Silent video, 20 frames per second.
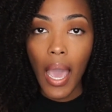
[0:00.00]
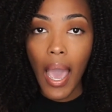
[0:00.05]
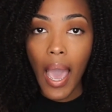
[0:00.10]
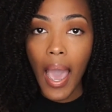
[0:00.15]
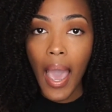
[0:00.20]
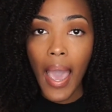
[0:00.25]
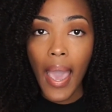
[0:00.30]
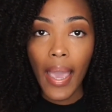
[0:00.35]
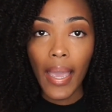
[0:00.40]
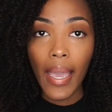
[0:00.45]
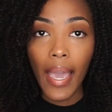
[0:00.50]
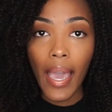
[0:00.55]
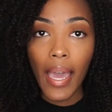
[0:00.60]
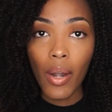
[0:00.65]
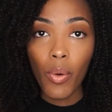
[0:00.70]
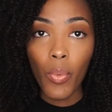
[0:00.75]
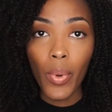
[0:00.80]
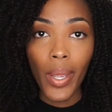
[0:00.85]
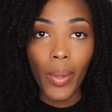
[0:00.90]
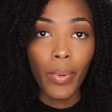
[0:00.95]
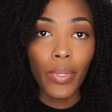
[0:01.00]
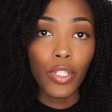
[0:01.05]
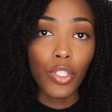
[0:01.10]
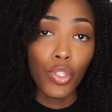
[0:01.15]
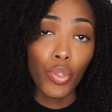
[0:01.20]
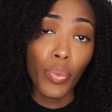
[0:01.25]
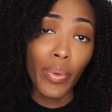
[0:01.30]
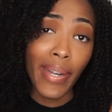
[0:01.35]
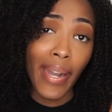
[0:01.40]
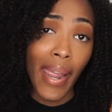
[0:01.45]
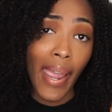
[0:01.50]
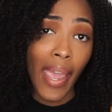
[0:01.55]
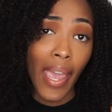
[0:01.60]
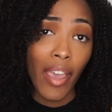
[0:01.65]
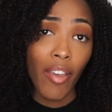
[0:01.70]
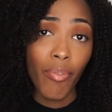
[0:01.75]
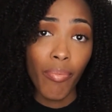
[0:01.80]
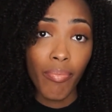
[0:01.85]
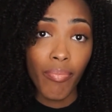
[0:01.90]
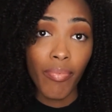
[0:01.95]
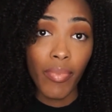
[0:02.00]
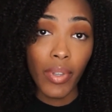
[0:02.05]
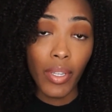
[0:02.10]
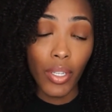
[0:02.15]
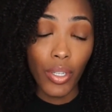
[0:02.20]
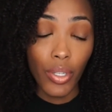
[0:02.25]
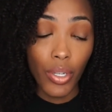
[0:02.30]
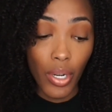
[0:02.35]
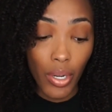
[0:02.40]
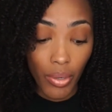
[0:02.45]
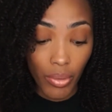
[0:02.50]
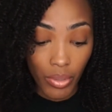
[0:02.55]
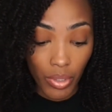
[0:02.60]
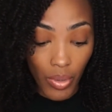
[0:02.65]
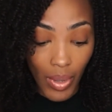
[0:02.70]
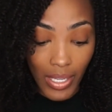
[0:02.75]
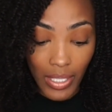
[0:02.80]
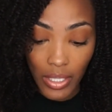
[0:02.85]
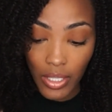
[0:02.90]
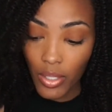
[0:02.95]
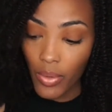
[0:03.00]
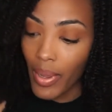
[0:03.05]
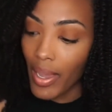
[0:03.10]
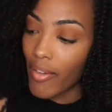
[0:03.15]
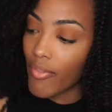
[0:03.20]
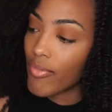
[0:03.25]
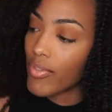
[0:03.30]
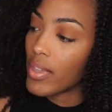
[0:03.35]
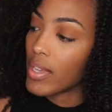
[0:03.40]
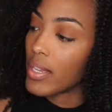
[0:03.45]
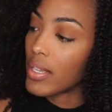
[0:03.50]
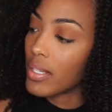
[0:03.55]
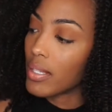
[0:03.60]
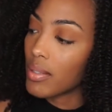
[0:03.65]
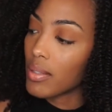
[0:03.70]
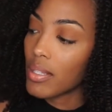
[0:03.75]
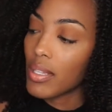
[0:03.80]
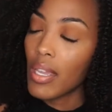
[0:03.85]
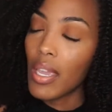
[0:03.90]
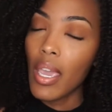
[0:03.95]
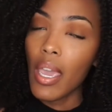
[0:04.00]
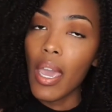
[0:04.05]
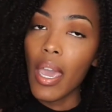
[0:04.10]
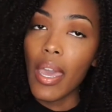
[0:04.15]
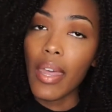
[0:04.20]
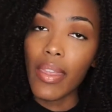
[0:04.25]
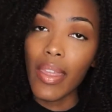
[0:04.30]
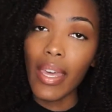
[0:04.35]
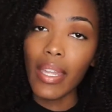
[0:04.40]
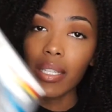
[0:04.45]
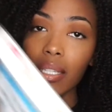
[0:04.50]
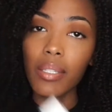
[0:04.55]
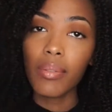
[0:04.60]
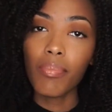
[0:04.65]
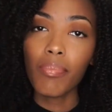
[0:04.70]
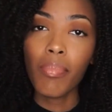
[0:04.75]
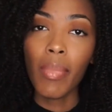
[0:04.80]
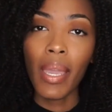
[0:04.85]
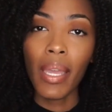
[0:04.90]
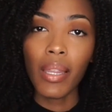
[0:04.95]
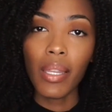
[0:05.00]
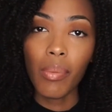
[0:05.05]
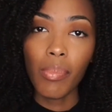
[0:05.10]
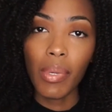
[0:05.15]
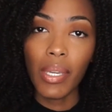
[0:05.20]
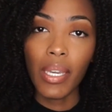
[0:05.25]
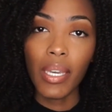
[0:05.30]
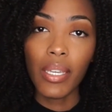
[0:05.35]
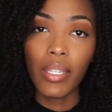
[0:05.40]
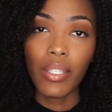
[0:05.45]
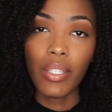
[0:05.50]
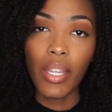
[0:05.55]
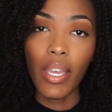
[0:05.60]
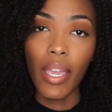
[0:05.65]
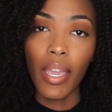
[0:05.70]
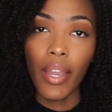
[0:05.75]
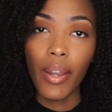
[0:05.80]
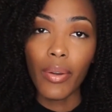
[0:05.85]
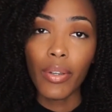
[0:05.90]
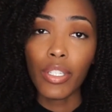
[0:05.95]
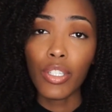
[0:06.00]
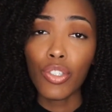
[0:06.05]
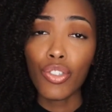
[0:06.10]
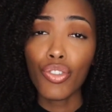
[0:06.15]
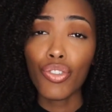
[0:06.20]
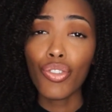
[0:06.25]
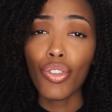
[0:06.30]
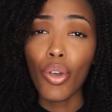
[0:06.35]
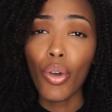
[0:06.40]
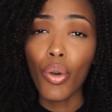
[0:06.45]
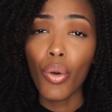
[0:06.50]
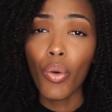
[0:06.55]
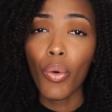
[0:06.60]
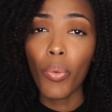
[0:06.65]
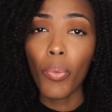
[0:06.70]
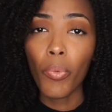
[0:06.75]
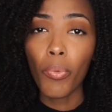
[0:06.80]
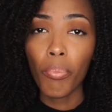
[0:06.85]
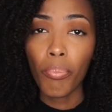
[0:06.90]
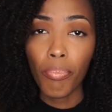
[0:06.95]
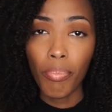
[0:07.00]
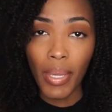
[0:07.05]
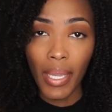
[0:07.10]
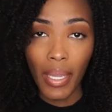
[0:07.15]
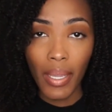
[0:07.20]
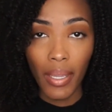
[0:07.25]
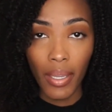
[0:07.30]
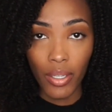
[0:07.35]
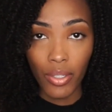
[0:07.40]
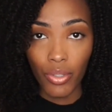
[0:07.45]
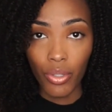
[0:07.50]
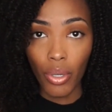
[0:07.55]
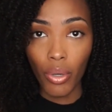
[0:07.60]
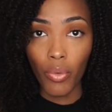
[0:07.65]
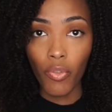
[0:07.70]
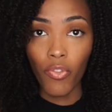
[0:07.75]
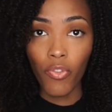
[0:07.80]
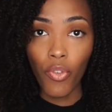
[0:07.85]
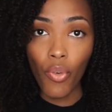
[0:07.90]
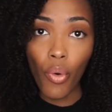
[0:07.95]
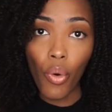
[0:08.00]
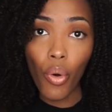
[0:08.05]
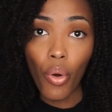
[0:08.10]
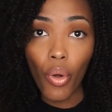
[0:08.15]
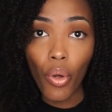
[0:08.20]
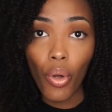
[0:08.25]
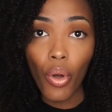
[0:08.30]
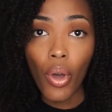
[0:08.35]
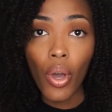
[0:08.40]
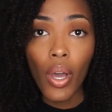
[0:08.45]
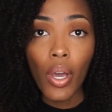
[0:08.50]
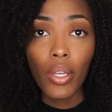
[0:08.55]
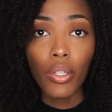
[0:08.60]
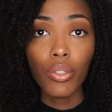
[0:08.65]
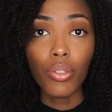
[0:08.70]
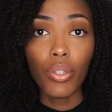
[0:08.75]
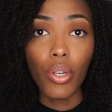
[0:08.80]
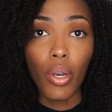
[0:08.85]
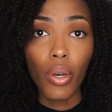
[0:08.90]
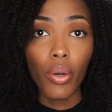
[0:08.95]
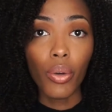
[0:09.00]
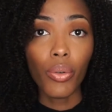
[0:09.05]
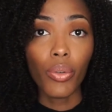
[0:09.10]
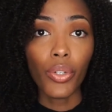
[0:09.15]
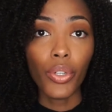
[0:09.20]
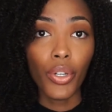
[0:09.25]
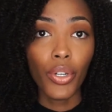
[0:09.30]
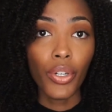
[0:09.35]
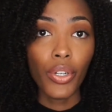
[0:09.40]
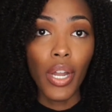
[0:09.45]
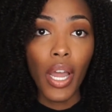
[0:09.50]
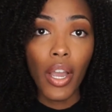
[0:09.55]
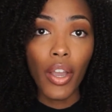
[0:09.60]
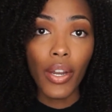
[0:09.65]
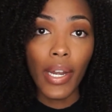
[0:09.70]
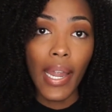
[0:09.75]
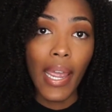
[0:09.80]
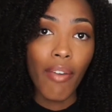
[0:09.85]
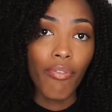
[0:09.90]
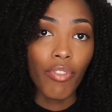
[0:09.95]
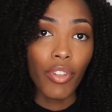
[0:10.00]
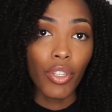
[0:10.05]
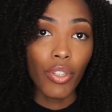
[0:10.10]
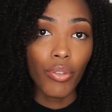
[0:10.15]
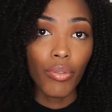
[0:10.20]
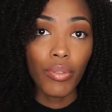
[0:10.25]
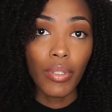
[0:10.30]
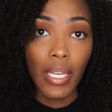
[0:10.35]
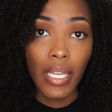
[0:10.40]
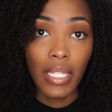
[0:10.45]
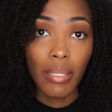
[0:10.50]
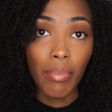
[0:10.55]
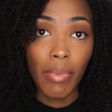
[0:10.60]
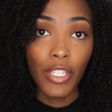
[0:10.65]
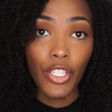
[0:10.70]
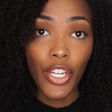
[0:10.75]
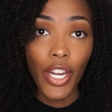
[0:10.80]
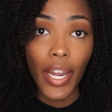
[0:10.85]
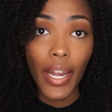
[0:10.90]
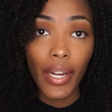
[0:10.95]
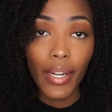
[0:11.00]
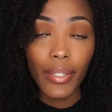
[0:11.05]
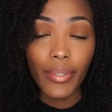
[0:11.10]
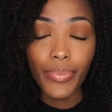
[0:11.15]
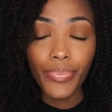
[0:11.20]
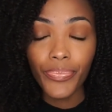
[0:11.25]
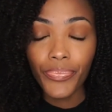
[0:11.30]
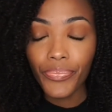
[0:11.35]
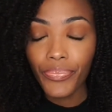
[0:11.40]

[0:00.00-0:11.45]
I got away with 2.5, you know, so I still have this, and that's mainly because the hair is so big, so full, so you're not gonna have to use as much hair.